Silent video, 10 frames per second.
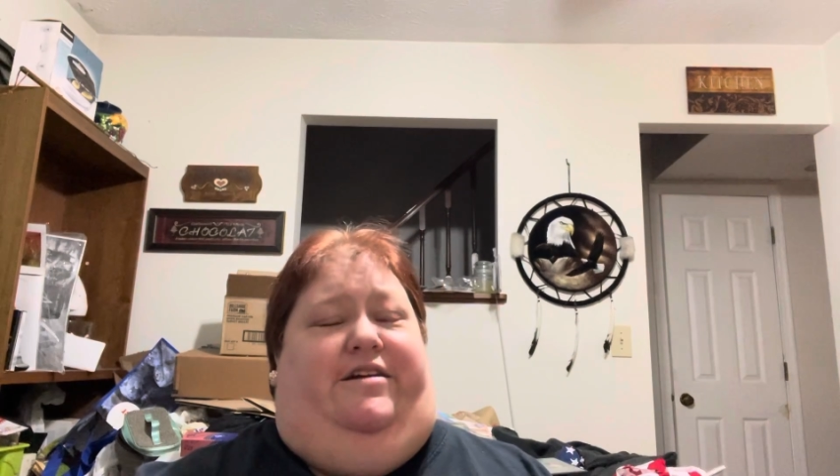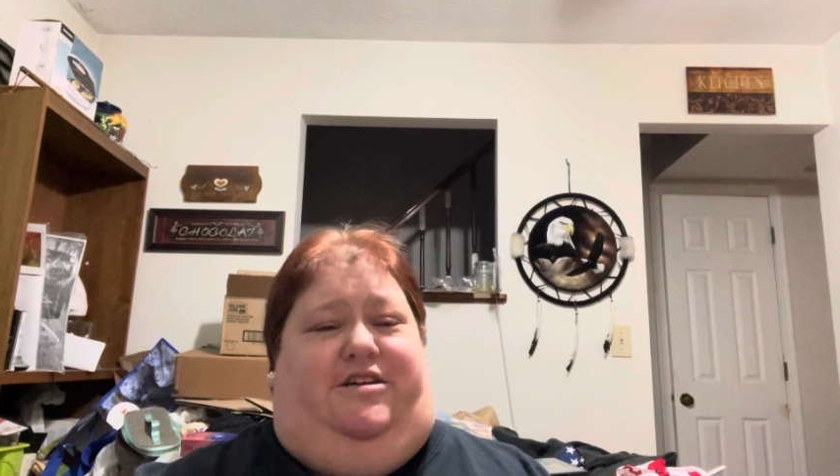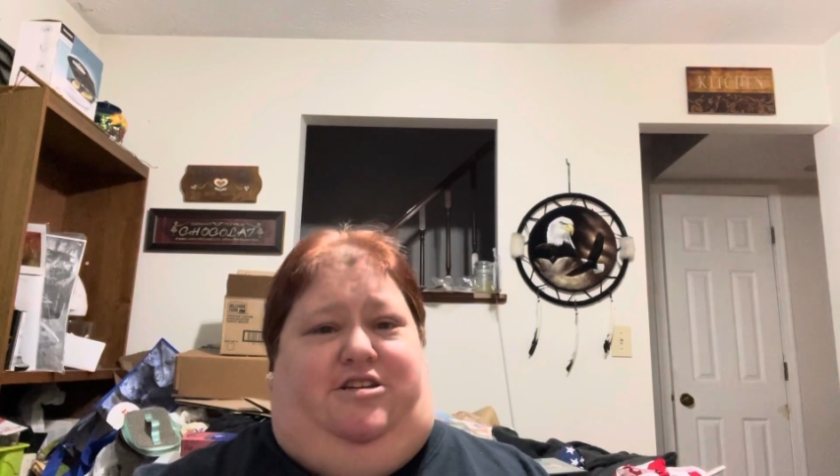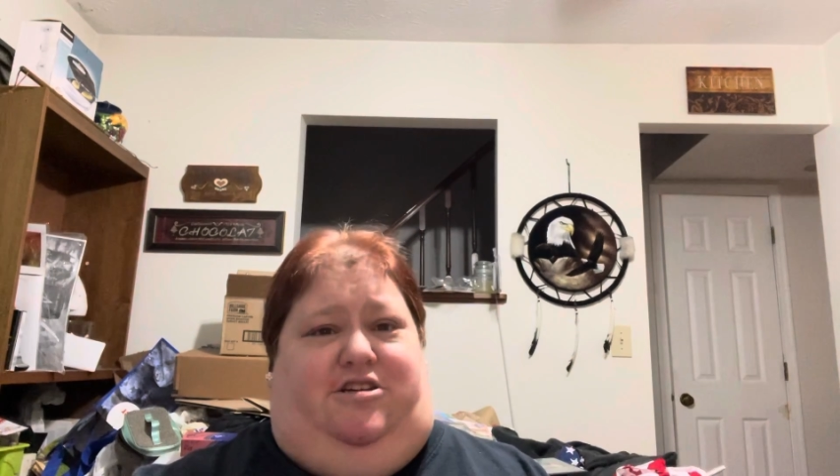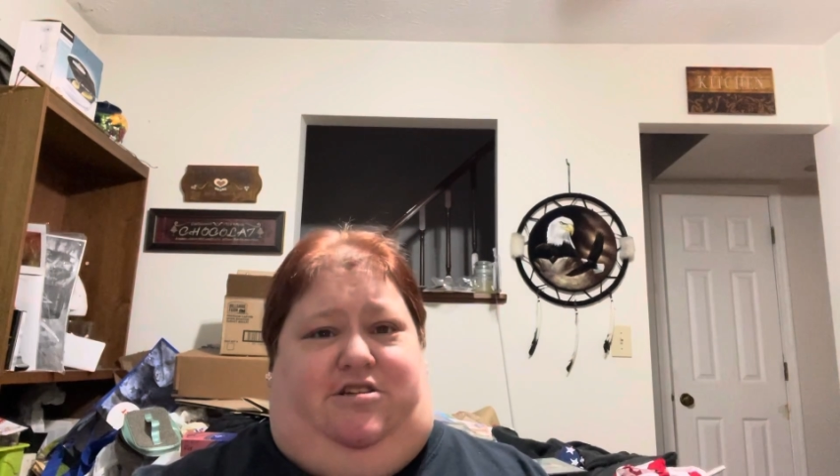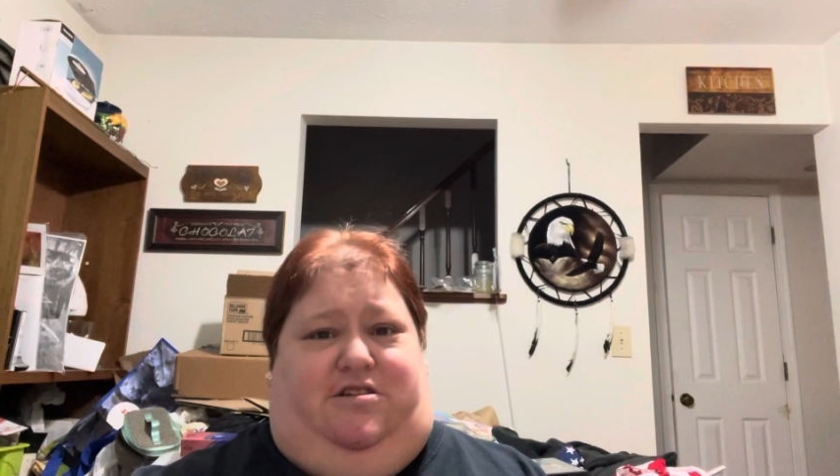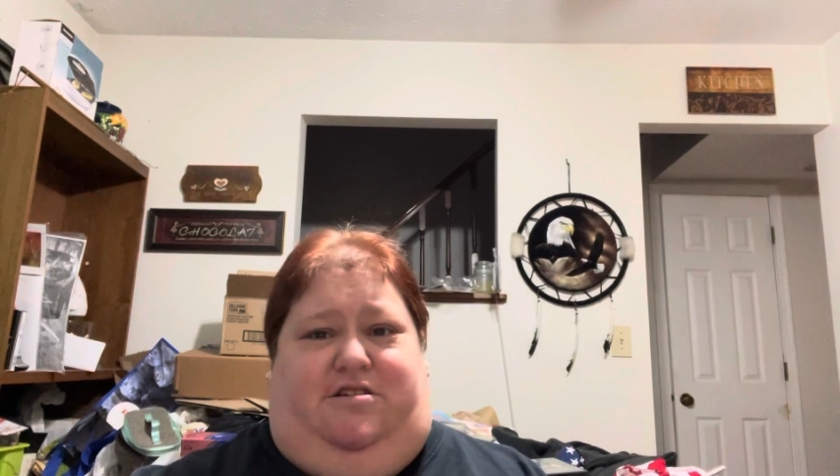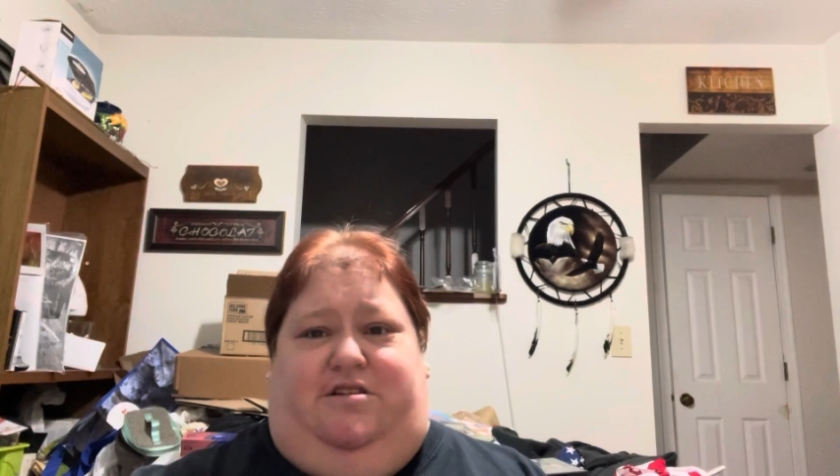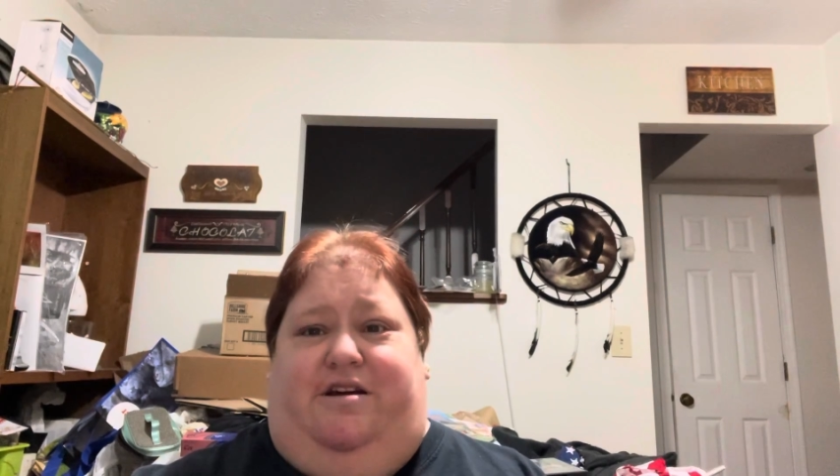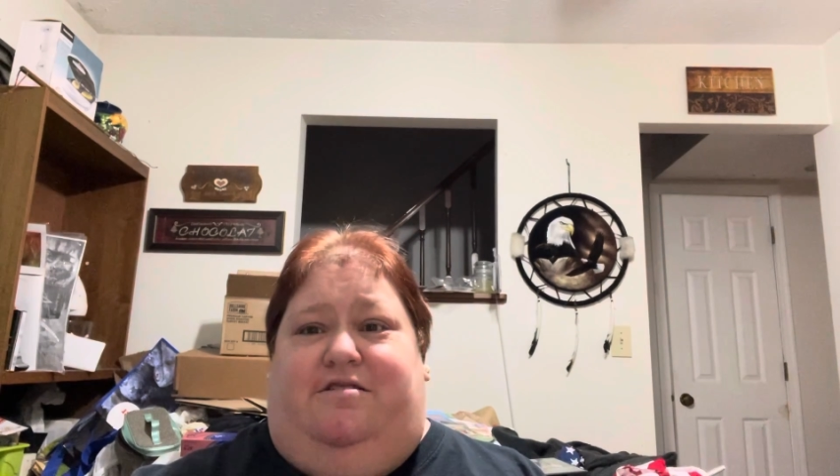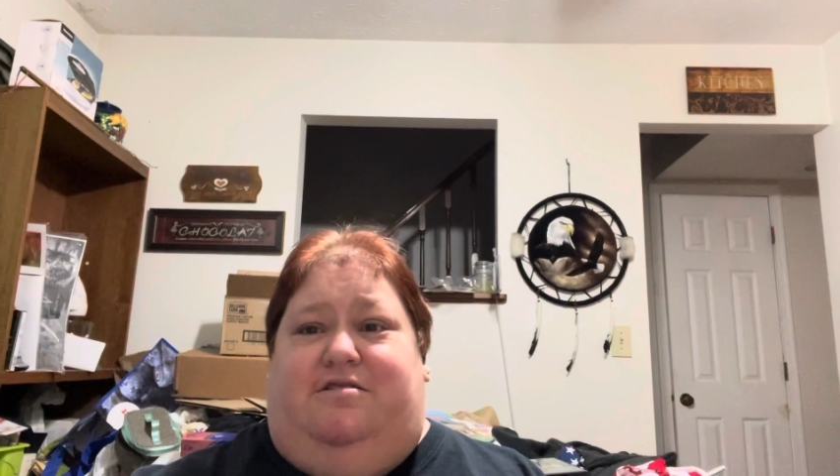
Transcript: it's just, you know,